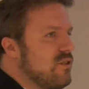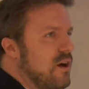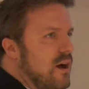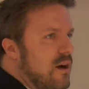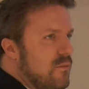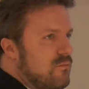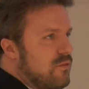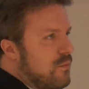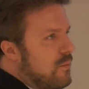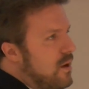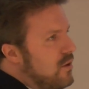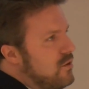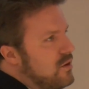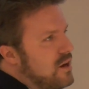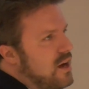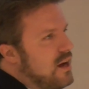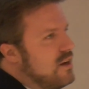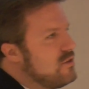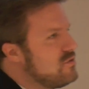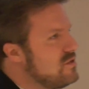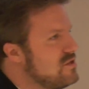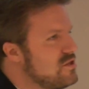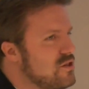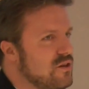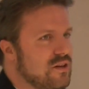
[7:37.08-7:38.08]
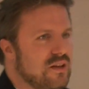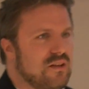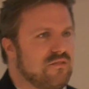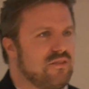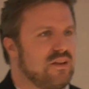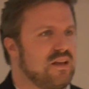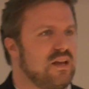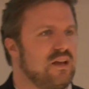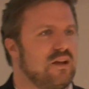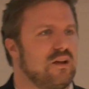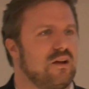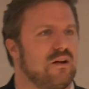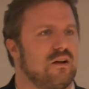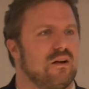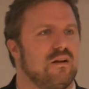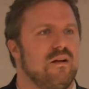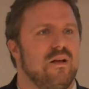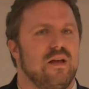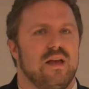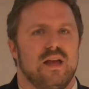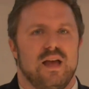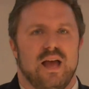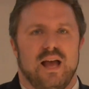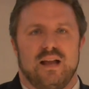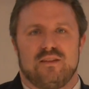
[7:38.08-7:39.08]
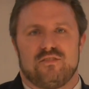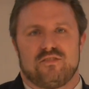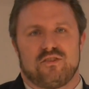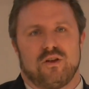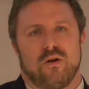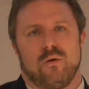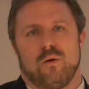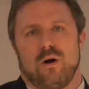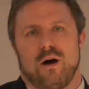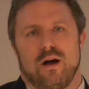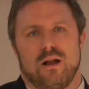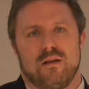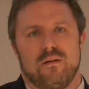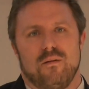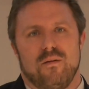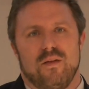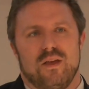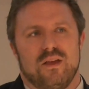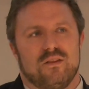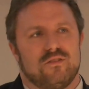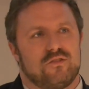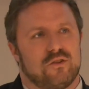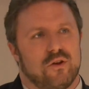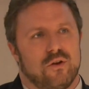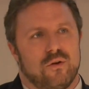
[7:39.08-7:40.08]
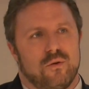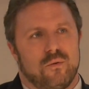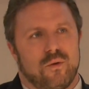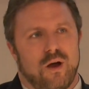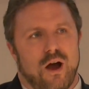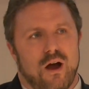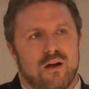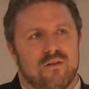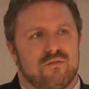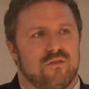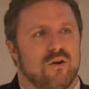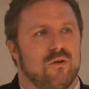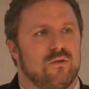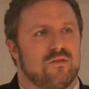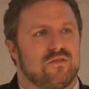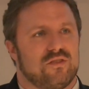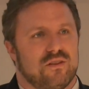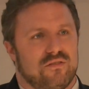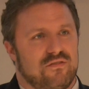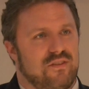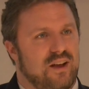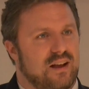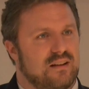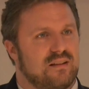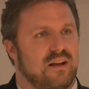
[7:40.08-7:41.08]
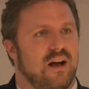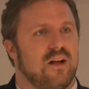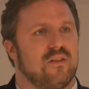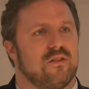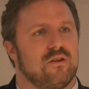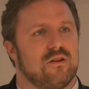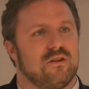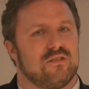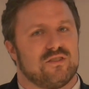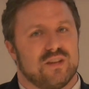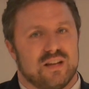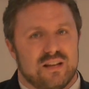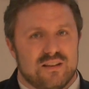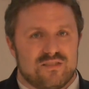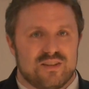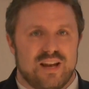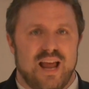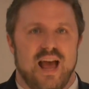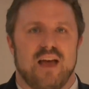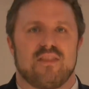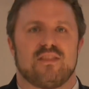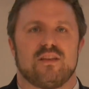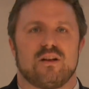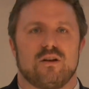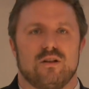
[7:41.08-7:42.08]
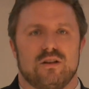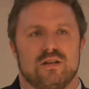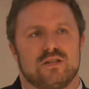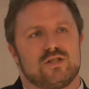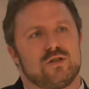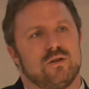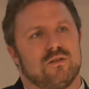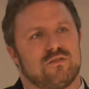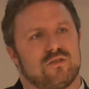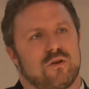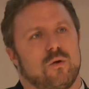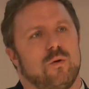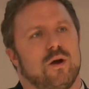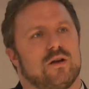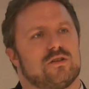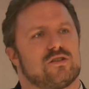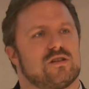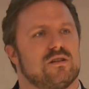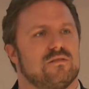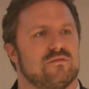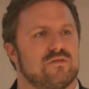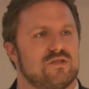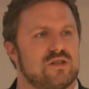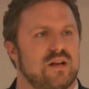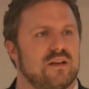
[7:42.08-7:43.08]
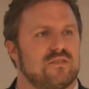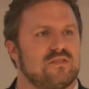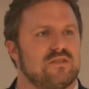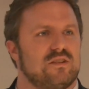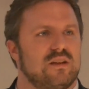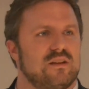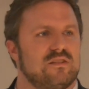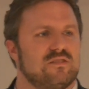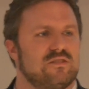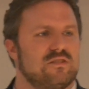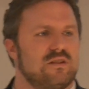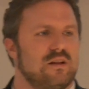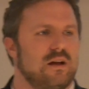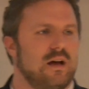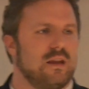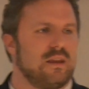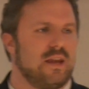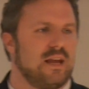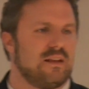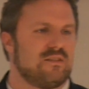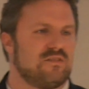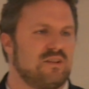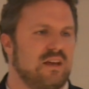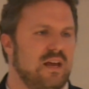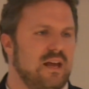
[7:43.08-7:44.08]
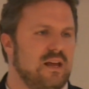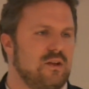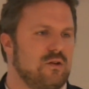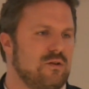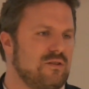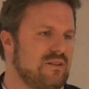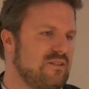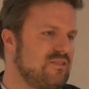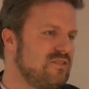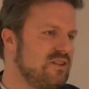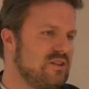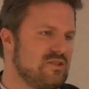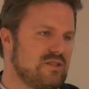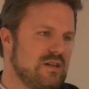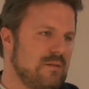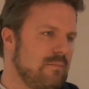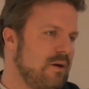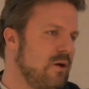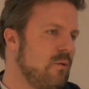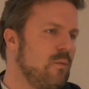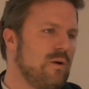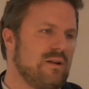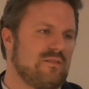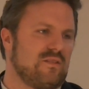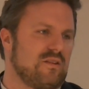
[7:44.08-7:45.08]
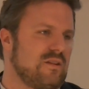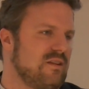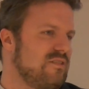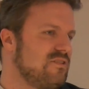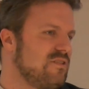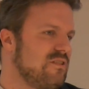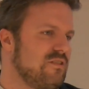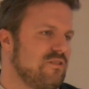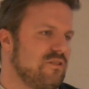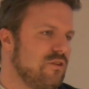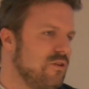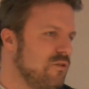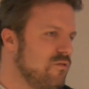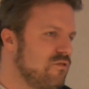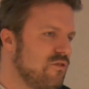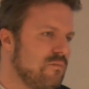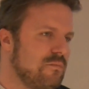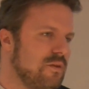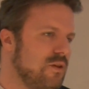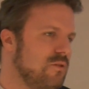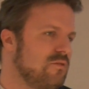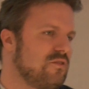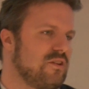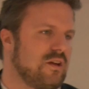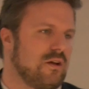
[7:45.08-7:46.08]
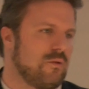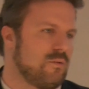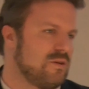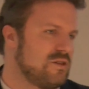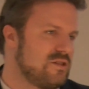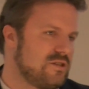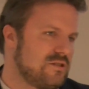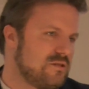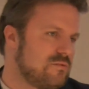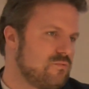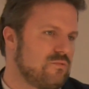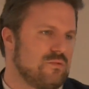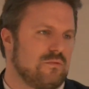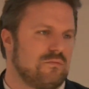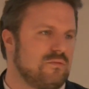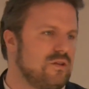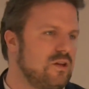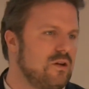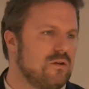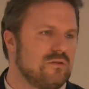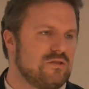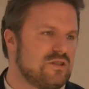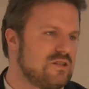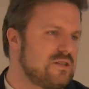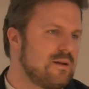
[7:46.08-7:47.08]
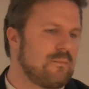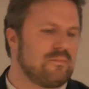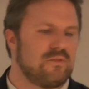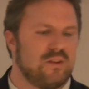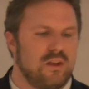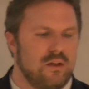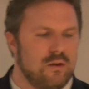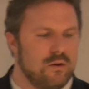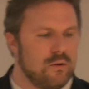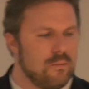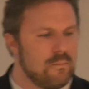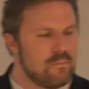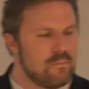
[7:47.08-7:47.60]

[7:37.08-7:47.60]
from other countries are living here, and so on. So our votes affect others. It is an ethical issue. It's a question of justice, unlike, say, your decision about what to listen to for music, which, it's just up to you.